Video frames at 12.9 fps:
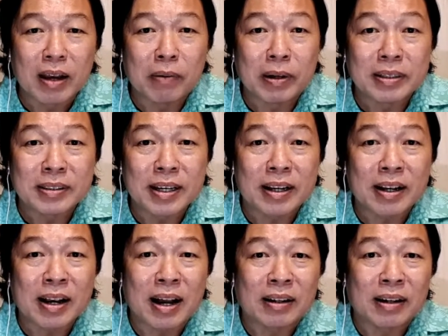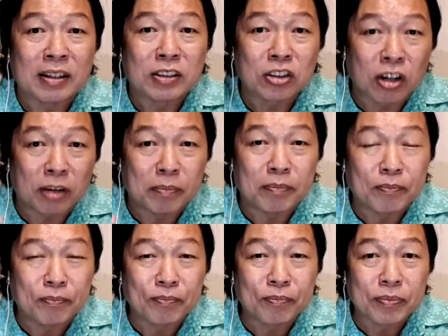When he said cut, I stopped.
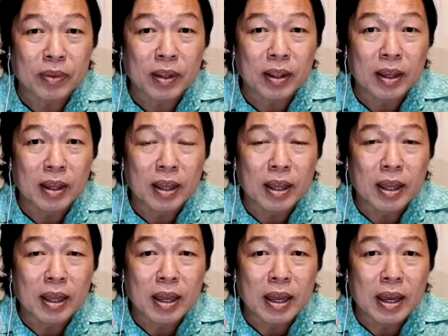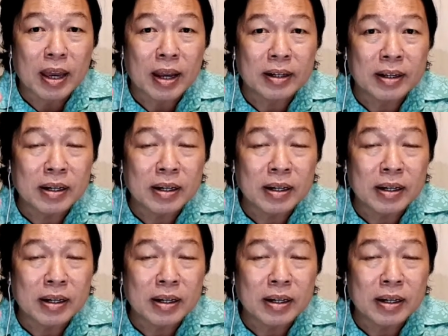And